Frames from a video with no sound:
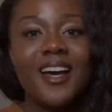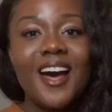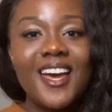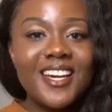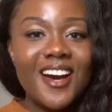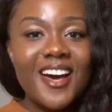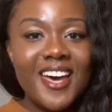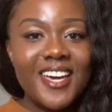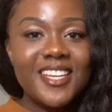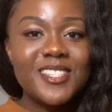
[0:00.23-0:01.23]
Hi
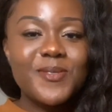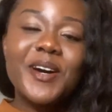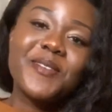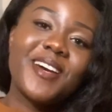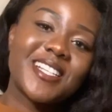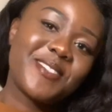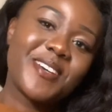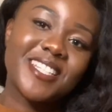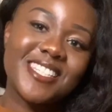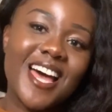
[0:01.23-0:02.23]
guys, welcome back to
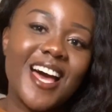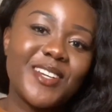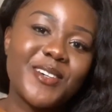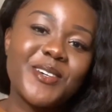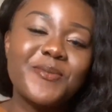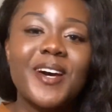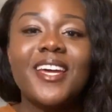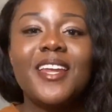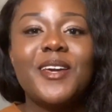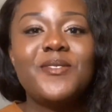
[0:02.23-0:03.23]
my channel. My
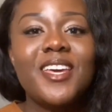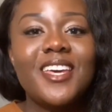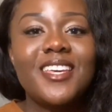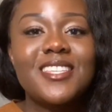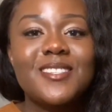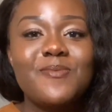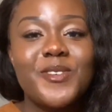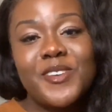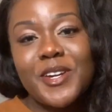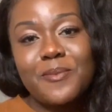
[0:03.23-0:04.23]
name is
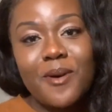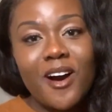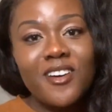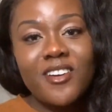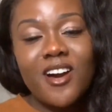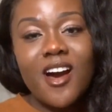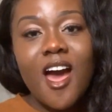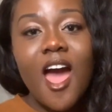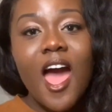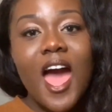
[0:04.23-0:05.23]
Maria
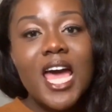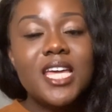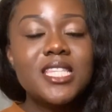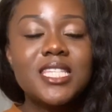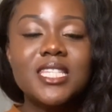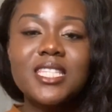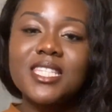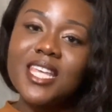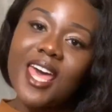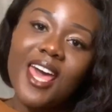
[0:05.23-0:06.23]
Para and
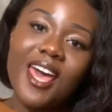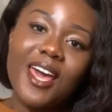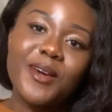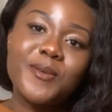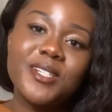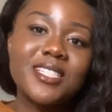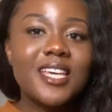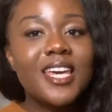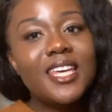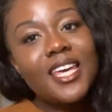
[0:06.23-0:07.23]
today we're
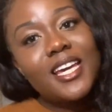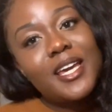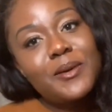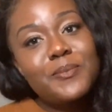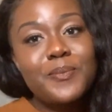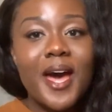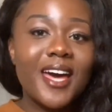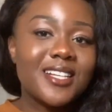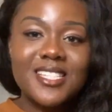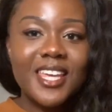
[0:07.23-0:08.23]
taking it
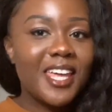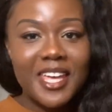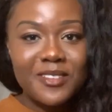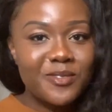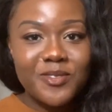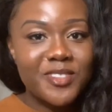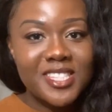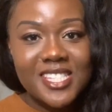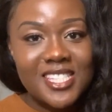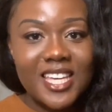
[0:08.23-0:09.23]
back to
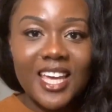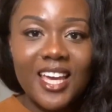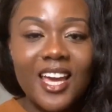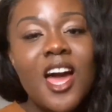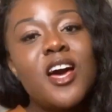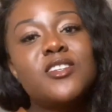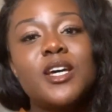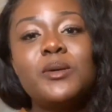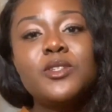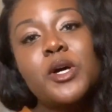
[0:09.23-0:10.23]
infancy.
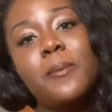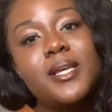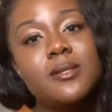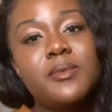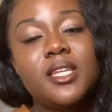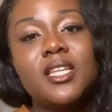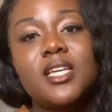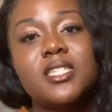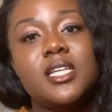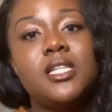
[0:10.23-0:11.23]
So I want to talk about something
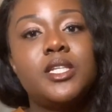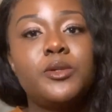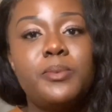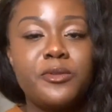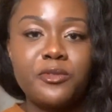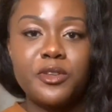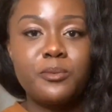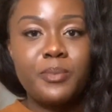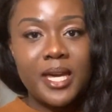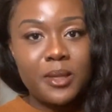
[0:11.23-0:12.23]
that's a little bit for the
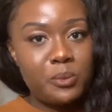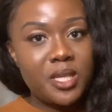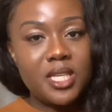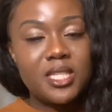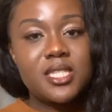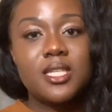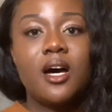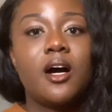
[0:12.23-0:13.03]
babies.